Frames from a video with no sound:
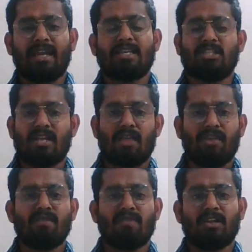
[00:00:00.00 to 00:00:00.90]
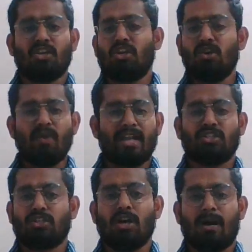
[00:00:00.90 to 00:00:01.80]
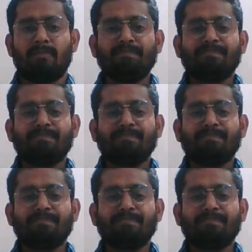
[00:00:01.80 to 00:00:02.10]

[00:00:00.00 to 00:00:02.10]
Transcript: is nothing but you ensure